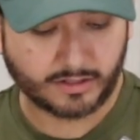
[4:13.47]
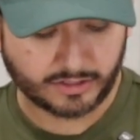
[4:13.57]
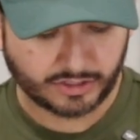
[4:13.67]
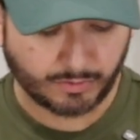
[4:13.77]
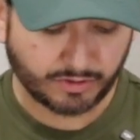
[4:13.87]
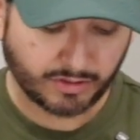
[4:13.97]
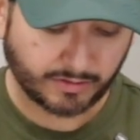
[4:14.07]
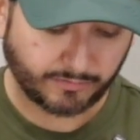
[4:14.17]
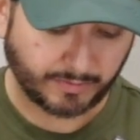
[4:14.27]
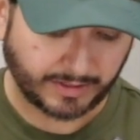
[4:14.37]
she would
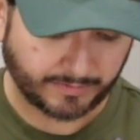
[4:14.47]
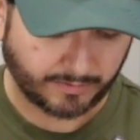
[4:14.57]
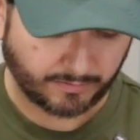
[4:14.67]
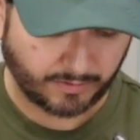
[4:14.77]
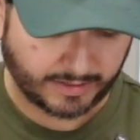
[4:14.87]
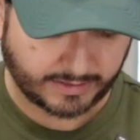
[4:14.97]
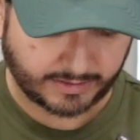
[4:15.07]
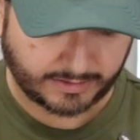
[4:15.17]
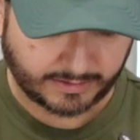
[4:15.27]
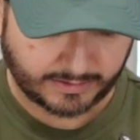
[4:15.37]
cook for us.